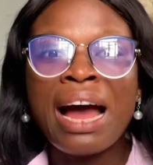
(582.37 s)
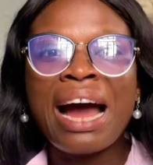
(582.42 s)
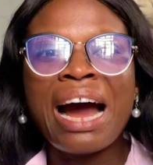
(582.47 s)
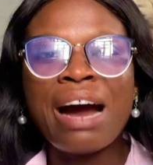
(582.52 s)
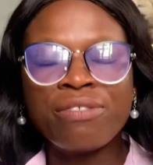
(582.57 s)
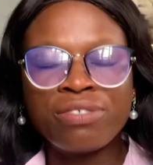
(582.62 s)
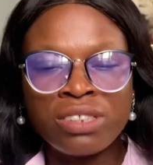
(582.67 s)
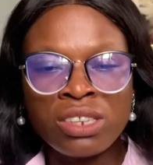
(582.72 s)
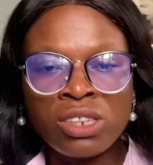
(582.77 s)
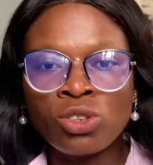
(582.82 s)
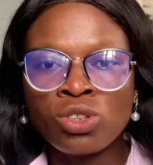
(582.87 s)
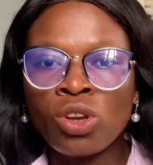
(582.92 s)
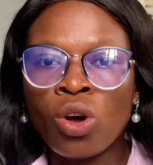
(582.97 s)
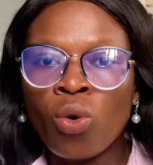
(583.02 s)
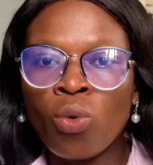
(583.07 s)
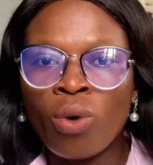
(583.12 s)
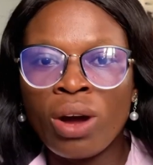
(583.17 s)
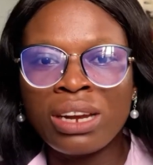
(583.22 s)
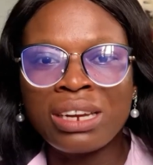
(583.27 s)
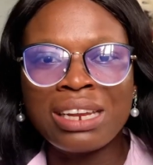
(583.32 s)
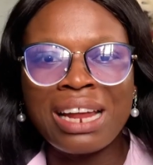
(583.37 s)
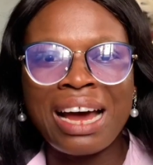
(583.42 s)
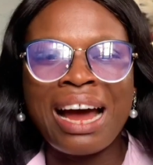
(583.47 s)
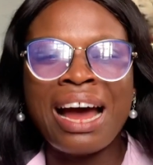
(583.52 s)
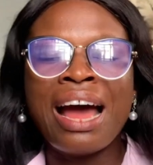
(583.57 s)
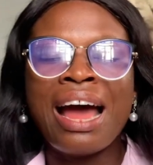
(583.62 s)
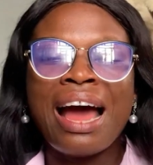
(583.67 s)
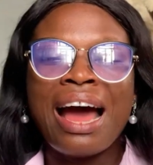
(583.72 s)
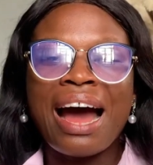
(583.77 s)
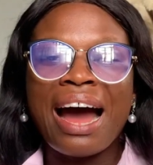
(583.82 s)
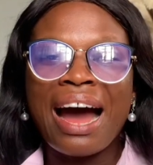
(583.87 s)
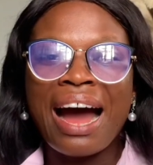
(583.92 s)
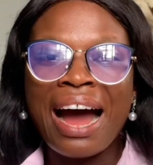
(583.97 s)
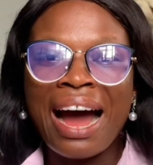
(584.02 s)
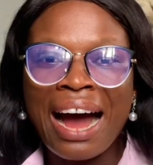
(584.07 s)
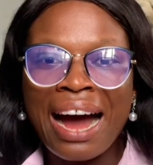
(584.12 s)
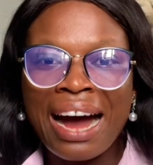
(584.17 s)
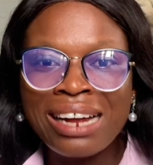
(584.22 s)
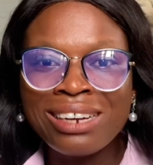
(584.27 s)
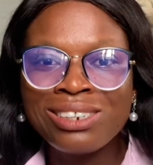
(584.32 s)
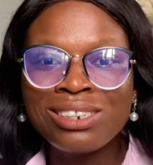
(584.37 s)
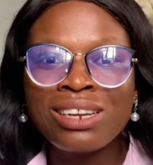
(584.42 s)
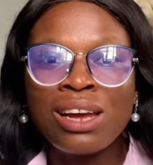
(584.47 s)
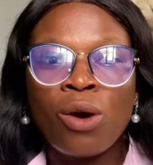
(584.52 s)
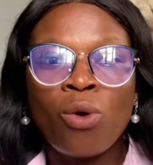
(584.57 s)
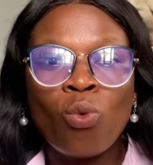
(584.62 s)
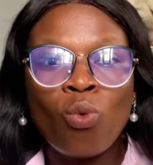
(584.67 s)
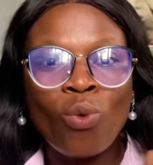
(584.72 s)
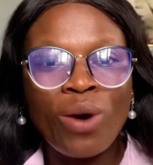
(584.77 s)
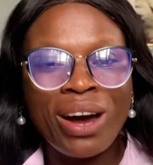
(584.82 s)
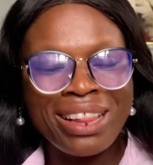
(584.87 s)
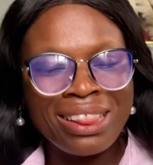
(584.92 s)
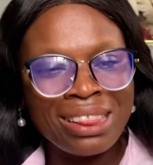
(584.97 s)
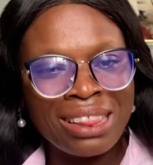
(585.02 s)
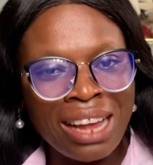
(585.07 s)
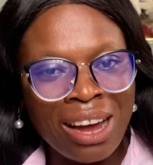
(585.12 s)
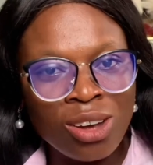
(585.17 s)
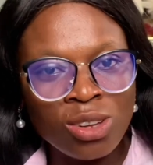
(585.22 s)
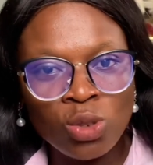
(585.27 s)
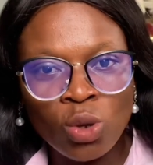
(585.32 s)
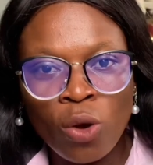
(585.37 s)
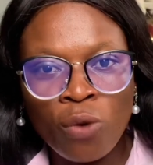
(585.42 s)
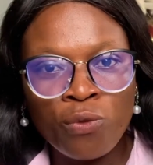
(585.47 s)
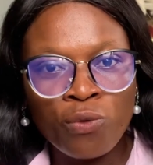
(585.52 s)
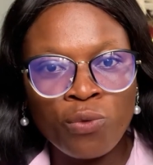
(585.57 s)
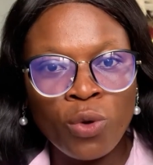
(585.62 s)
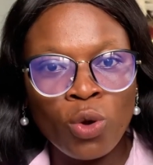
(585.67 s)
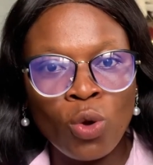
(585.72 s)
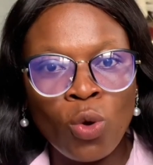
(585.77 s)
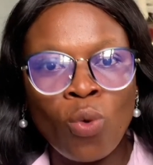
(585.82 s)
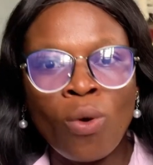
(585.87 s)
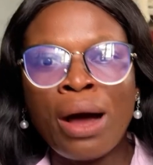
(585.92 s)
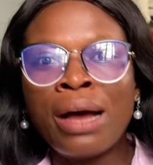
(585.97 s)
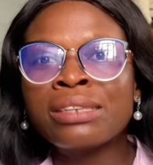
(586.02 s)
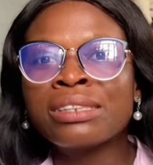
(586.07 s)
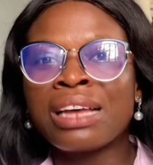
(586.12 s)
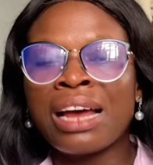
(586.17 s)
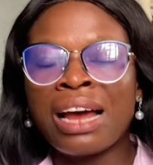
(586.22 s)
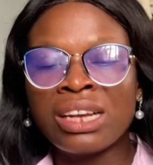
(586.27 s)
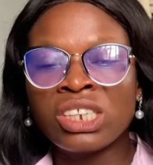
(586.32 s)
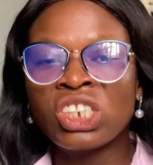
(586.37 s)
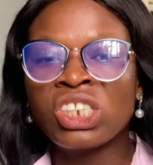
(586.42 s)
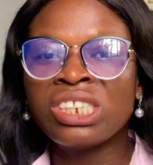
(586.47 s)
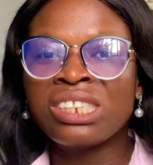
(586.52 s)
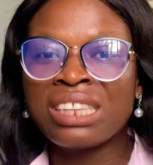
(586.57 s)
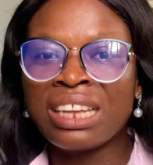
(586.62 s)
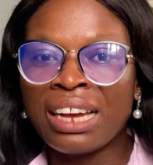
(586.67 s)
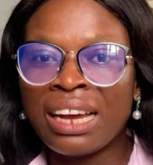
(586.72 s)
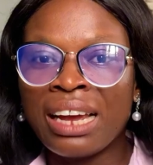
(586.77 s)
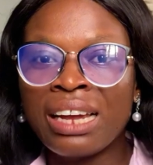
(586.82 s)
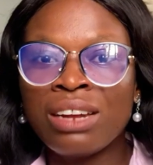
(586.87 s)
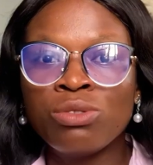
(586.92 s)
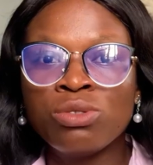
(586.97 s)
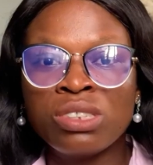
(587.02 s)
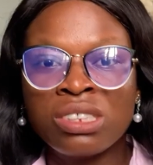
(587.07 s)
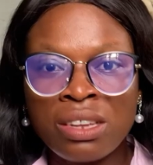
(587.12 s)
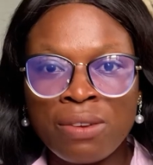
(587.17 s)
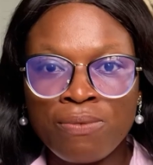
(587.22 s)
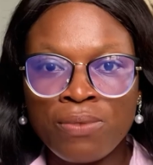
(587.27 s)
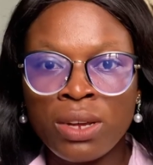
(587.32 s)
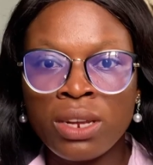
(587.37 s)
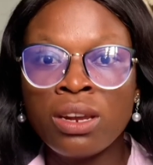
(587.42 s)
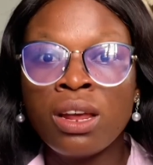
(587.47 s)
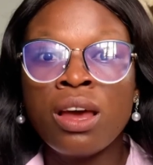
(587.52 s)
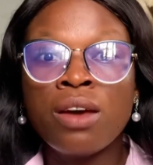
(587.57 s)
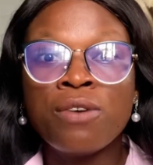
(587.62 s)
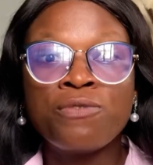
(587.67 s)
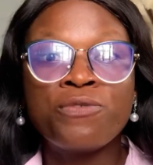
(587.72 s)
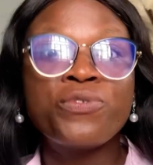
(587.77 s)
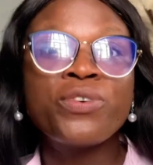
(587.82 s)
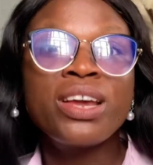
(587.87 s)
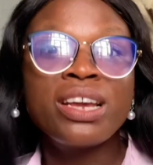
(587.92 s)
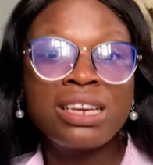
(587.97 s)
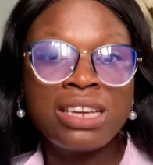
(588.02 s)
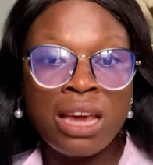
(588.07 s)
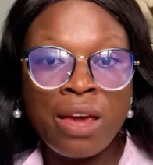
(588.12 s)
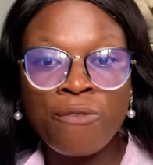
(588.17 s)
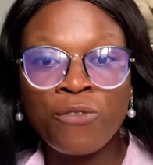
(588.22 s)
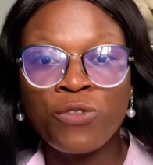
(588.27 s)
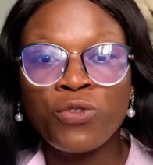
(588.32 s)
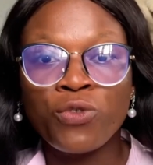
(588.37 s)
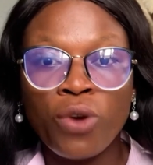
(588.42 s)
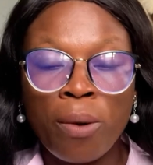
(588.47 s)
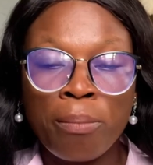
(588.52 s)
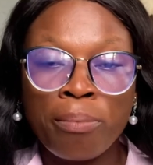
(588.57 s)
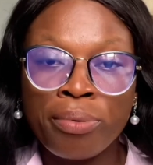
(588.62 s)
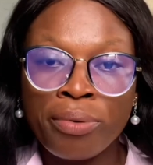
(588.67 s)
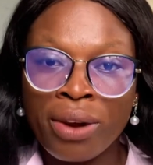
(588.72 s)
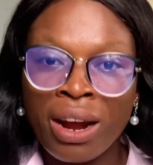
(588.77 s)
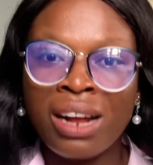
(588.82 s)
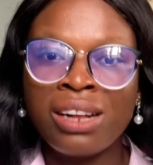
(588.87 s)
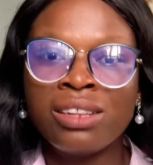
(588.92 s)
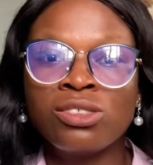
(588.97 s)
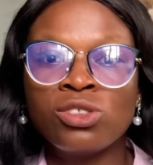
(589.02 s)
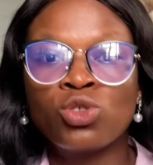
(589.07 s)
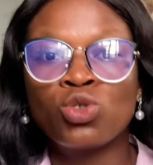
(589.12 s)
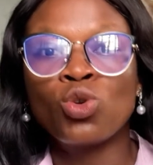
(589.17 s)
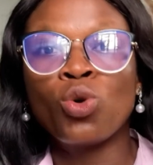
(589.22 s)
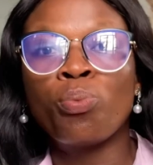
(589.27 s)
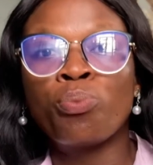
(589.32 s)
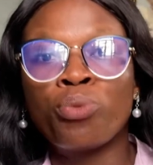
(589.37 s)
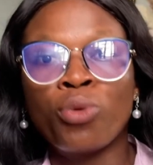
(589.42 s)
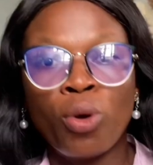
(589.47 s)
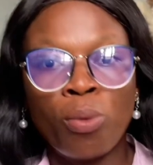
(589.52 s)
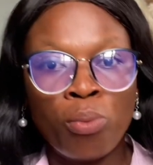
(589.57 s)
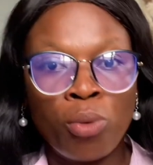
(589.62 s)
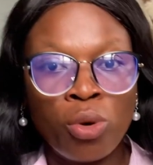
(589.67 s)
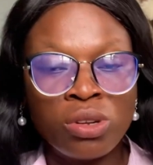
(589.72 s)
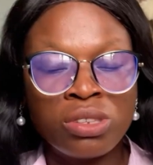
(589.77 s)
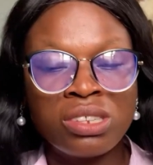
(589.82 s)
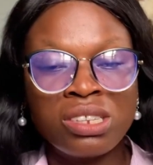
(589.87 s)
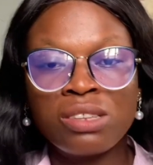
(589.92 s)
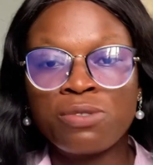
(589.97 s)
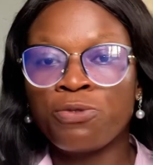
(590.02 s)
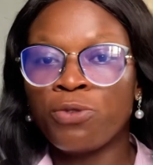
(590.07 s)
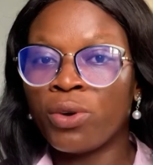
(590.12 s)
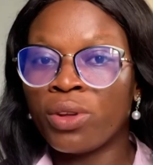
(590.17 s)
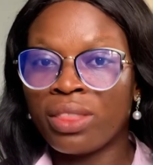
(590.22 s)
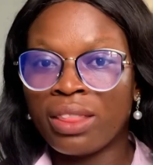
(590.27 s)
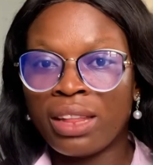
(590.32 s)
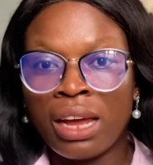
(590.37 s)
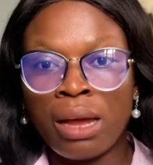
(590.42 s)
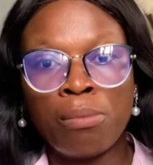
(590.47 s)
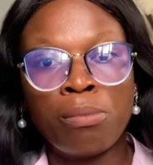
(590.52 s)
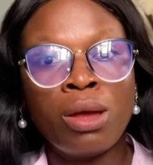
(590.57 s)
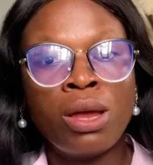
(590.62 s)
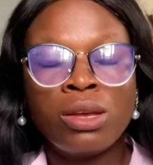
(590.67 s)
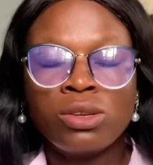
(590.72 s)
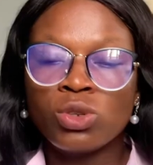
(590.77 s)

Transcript: I've seen someone that had 1,000 followers, and she started receiving free gifts from brands to promote it for them.